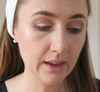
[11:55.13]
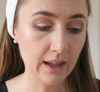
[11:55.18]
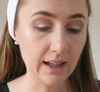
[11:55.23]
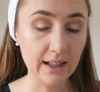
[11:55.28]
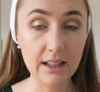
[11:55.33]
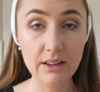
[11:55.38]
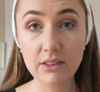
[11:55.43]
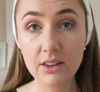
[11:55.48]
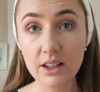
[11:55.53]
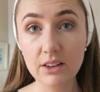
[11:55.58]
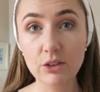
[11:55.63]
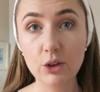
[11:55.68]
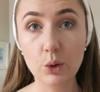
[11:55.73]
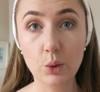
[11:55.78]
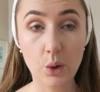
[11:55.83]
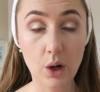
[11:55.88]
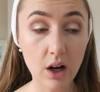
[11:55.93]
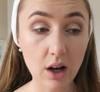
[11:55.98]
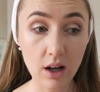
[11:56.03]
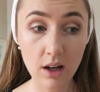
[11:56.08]
and even if
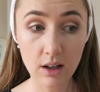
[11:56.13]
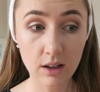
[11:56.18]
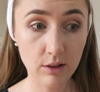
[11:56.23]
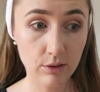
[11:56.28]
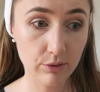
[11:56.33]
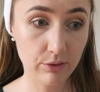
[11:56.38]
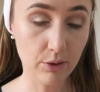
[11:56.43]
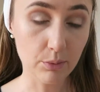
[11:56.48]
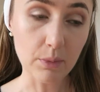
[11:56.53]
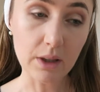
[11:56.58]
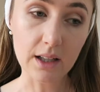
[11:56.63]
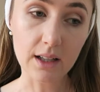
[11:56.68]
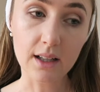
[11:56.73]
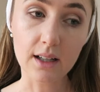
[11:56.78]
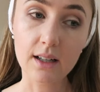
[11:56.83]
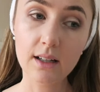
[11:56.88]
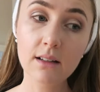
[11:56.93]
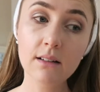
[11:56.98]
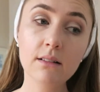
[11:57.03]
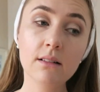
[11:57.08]
you are
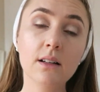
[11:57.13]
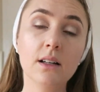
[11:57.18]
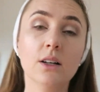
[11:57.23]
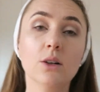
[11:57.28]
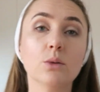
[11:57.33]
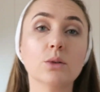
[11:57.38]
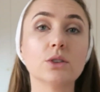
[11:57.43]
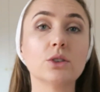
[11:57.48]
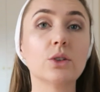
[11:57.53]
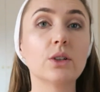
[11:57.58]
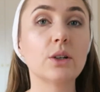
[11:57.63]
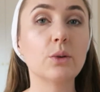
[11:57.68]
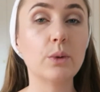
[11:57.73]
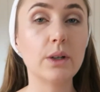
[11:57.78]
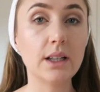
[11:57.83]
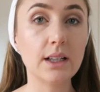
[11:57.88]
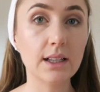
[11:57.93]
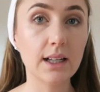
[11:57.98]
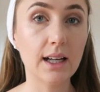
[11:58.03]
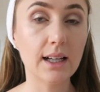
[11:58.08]
familiar with doing a
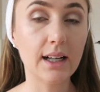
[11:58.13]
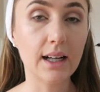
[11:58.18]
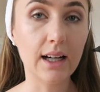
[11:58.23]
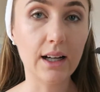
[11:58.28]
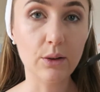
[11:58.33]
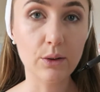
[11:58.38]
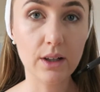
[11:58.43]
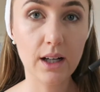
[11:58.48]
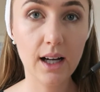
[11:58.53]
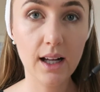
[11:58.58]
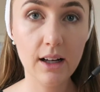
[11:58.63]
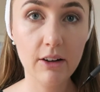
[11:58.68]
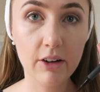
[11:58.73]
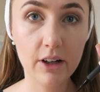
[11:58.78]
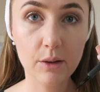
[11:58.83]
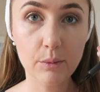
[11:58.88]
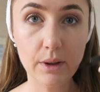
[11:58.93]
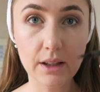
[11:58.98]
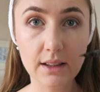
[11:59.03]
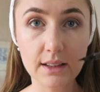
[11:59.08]
winged liner, I would highly
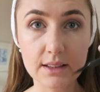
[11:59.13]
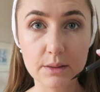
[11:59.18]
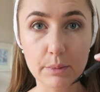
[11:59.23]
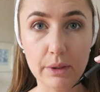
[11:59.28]
recommend this.